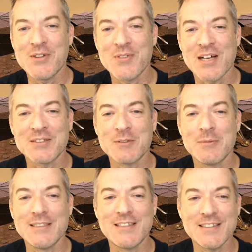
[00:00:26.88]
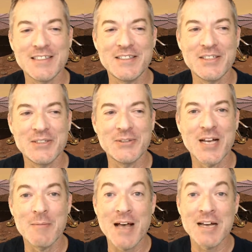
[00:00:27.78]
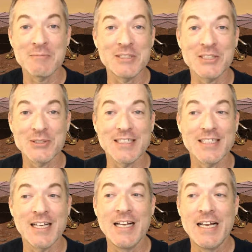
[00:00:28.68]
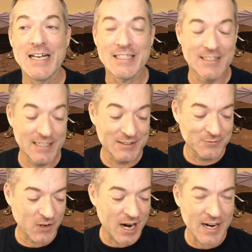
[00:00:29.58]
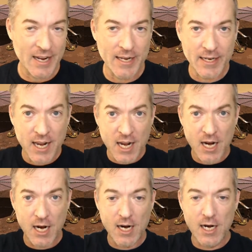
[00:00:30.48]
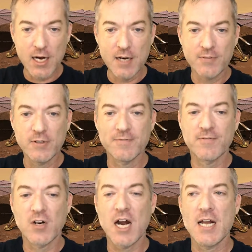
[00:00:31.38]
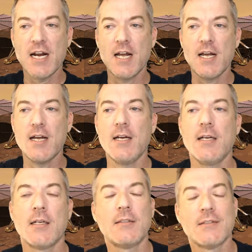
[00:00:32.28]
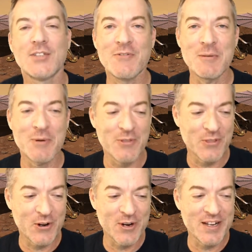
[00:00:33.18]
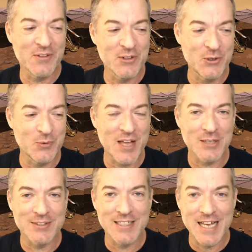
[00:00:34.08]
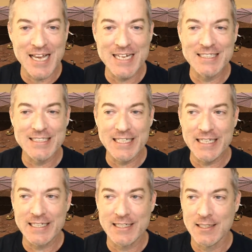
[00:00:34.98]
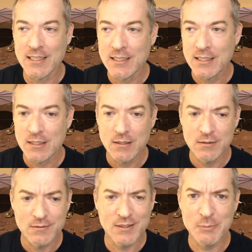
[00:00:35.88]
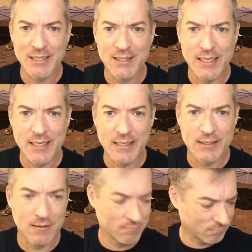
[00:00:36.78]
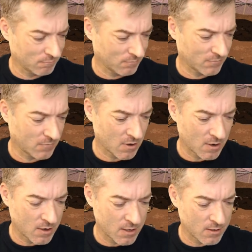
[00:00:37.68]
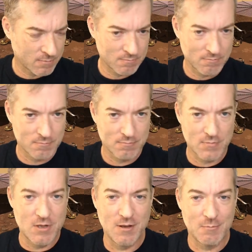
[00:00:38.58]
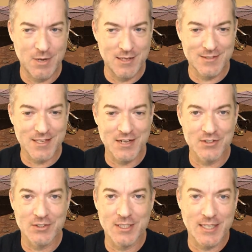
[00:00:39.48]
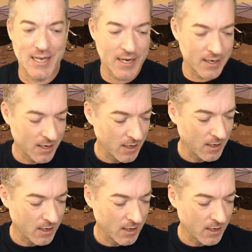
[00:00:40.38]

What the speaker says: Thoughts from a Dizzy Dude. I'm Adam Tilted, and today's Friday. Yay for Friday! November 30th, 2018. A little bit late on my schedule today.